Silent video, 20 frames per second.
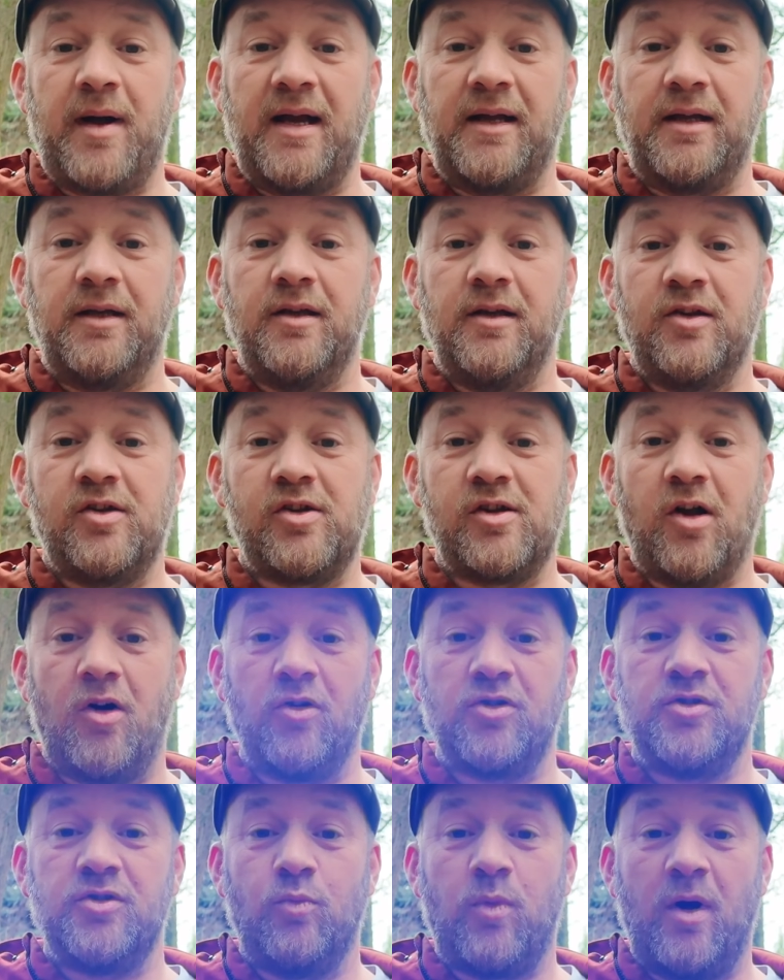bang, it's
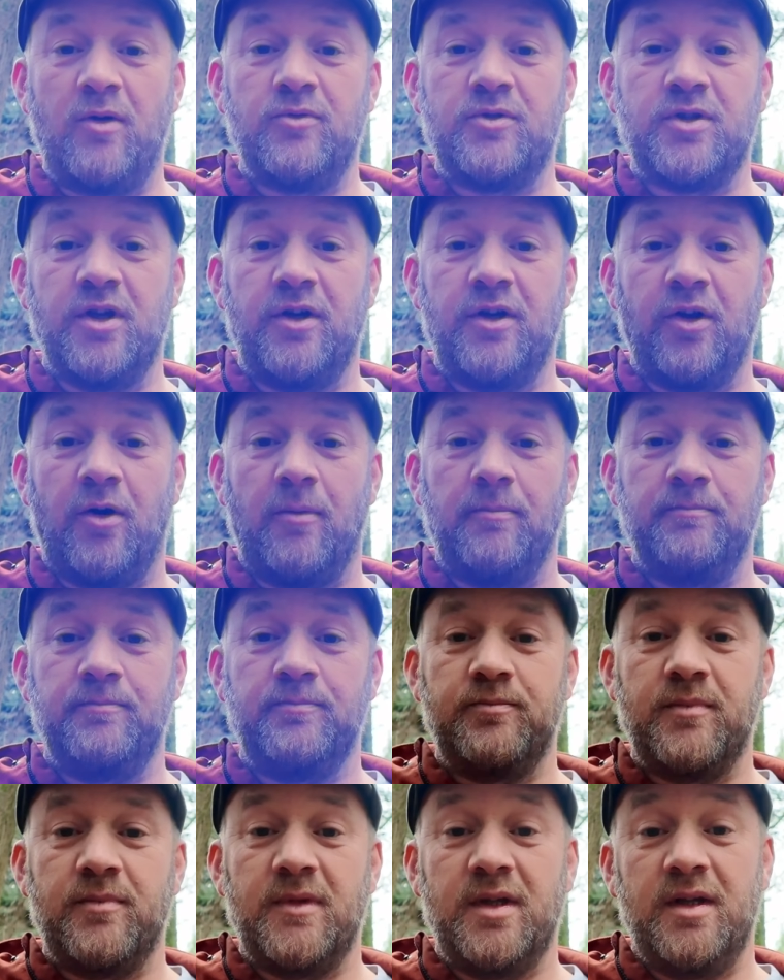locked, won't turn on.
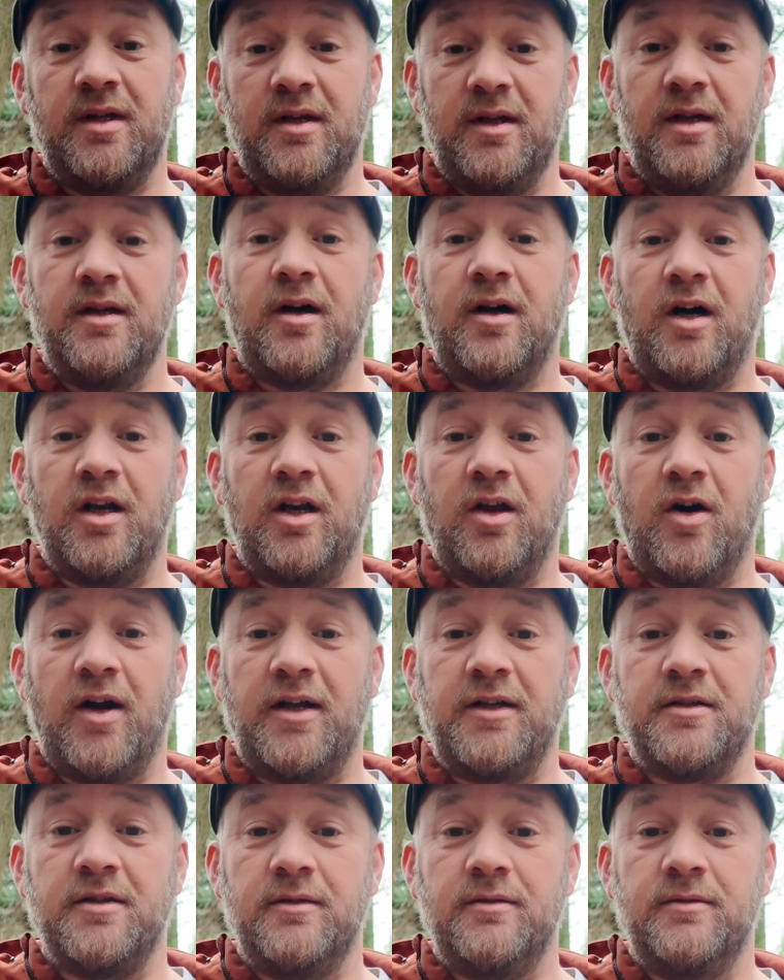I
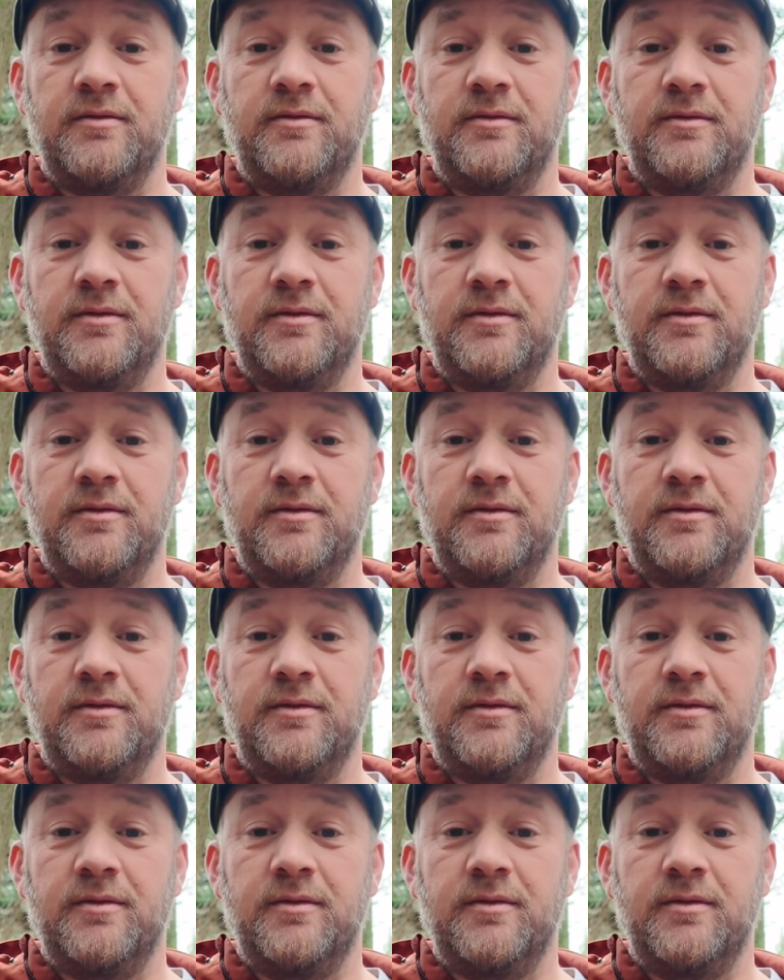lied.